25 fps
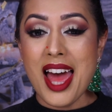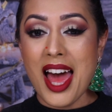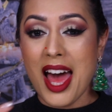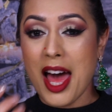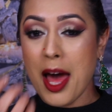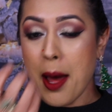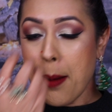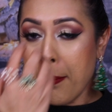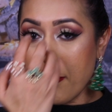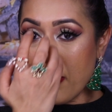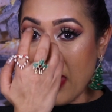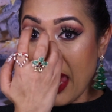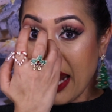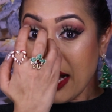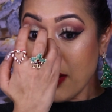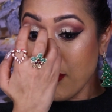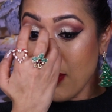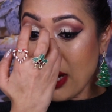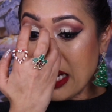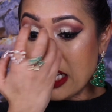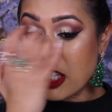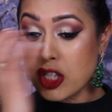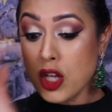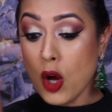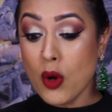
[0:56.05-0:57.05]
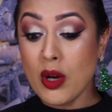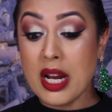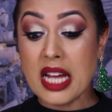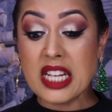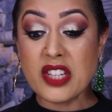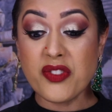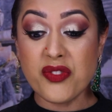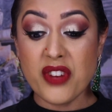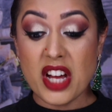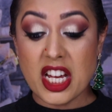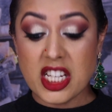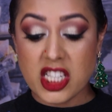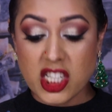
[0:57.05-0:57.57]
Um, anyway, so let's
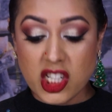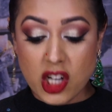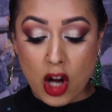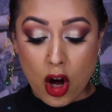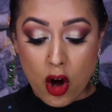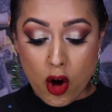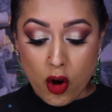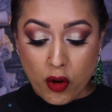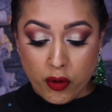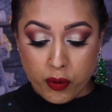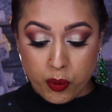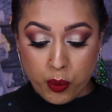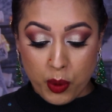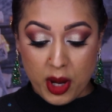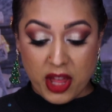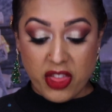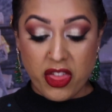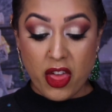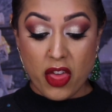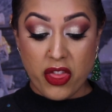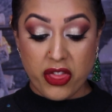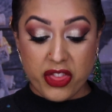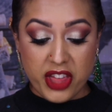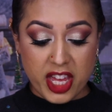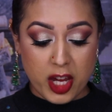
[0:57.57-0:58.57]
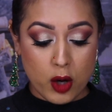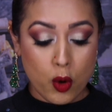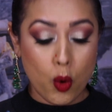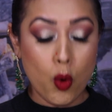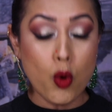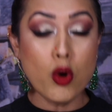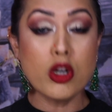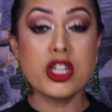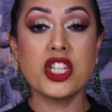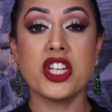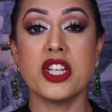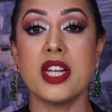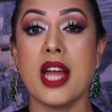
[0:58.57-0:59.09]
first start off with The
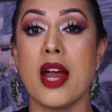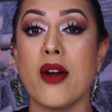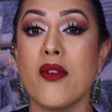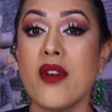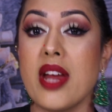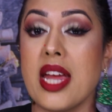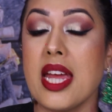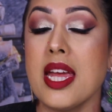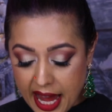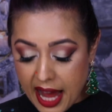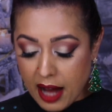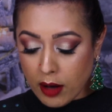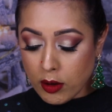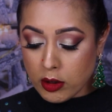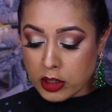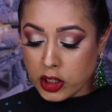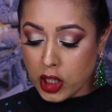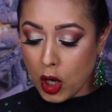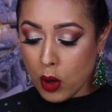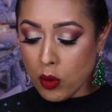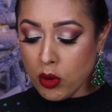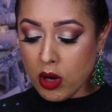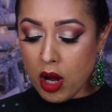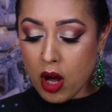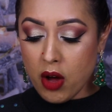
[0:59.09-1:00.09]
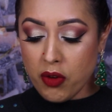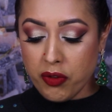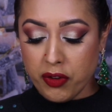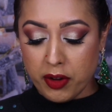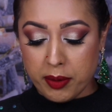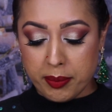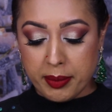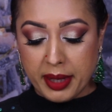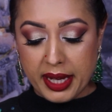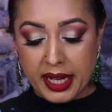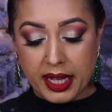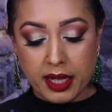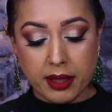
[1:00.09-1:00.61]
Ordinary. Now, don't laugh
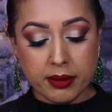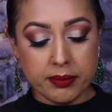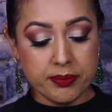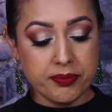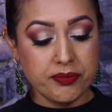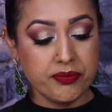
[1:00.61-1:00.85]
at me